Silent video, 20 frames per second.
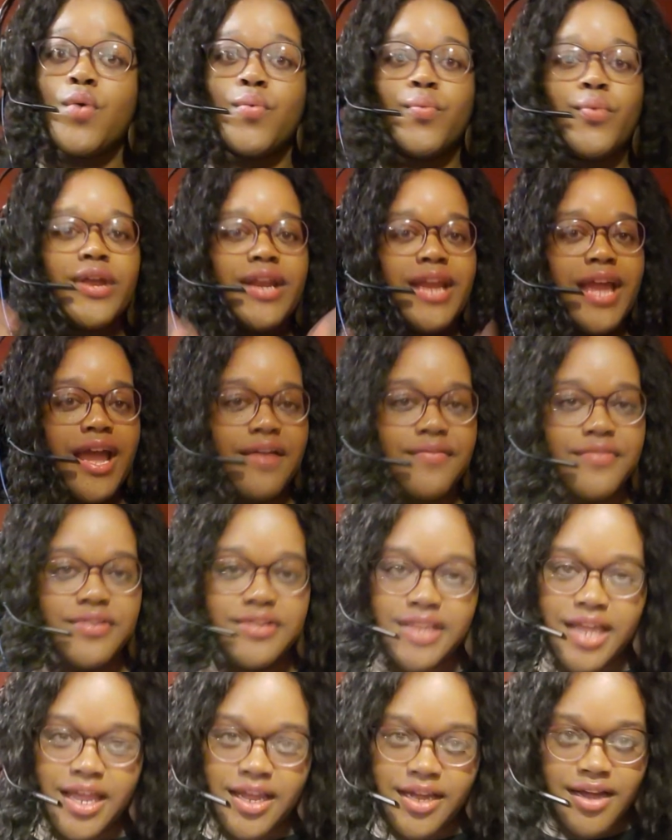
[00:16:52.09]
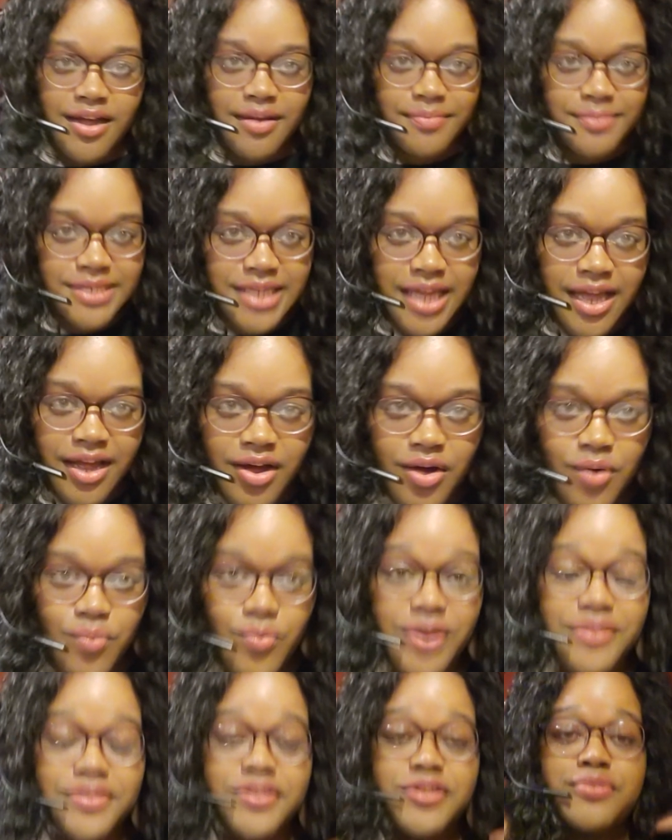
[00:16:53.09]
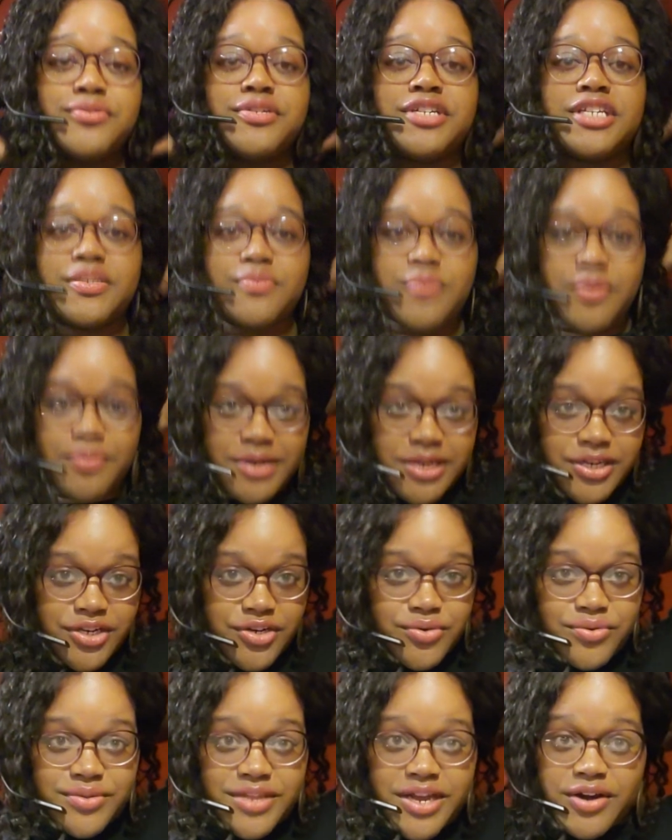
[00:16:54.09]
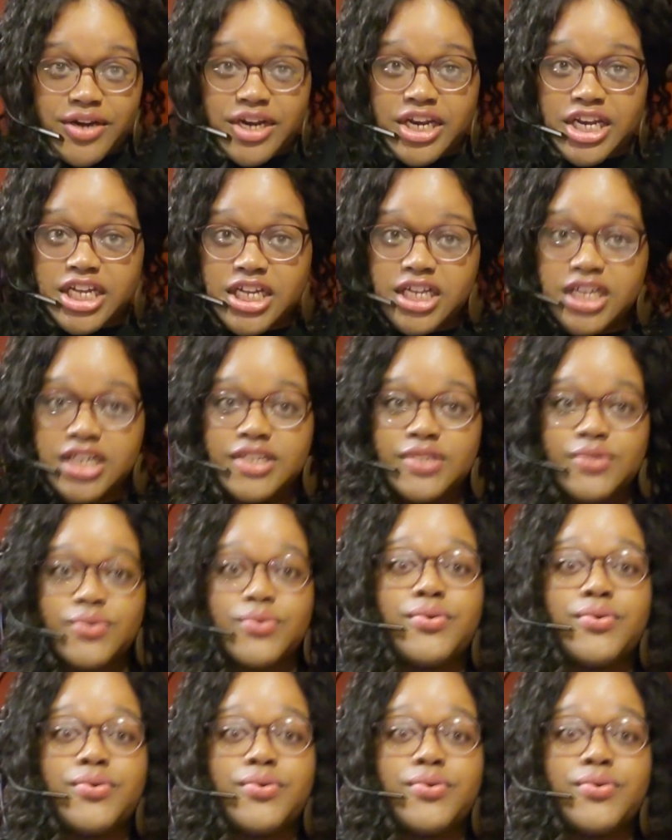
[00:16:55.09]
whenever that comes out, whether you just want me to do their looks